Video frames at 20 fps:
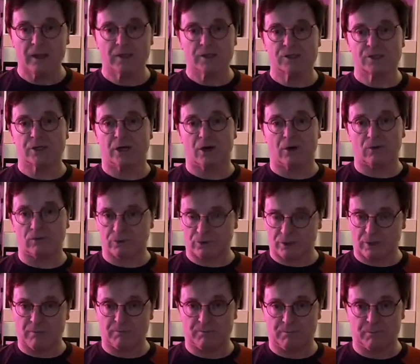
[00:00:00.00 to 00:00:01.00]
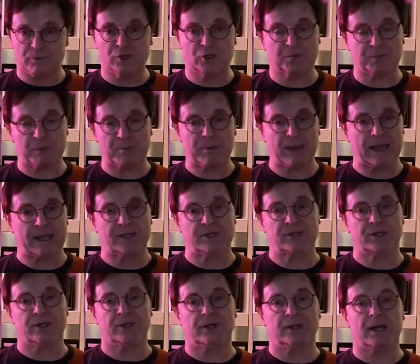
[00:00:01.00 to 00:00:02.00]
So just be
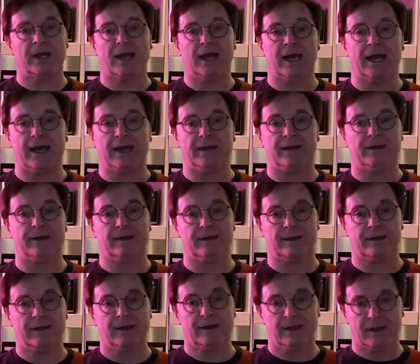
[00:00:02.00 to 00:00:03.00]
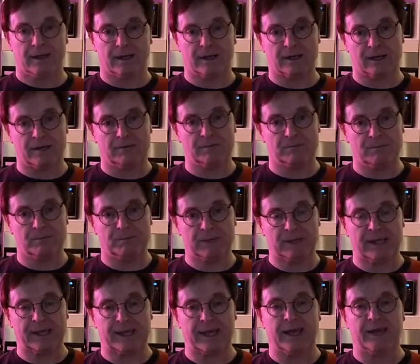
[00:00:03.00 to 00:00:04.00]
patient and, uh, and, and be
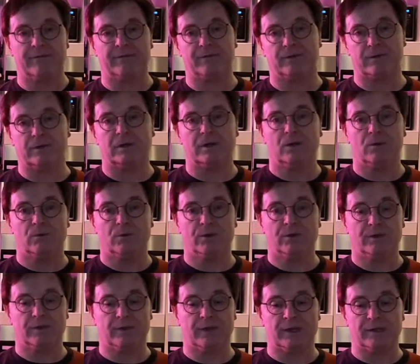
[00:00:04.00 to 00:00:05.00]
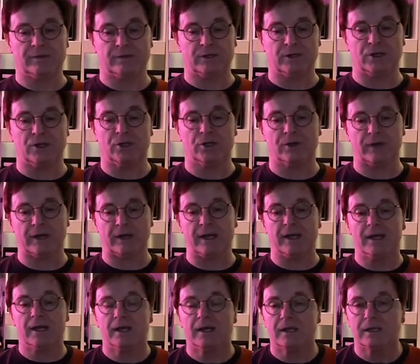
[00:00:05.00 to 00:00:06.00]
careful with the things that you're doing.
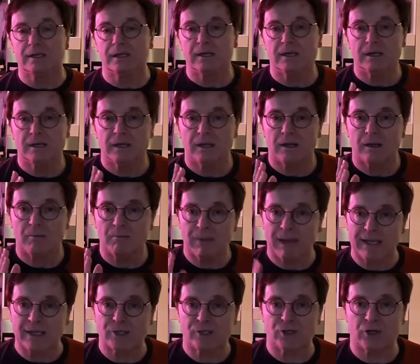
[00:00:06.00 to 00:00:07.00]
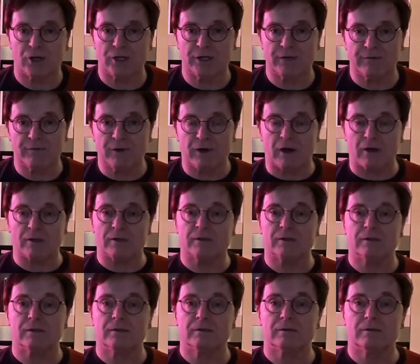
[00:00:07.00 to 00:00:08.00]
Make sure you've got
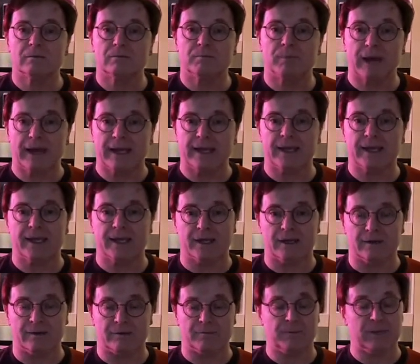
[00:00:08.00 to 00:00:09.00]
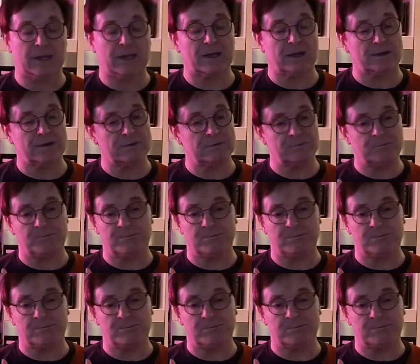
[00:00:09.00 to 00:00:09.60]
painkillers because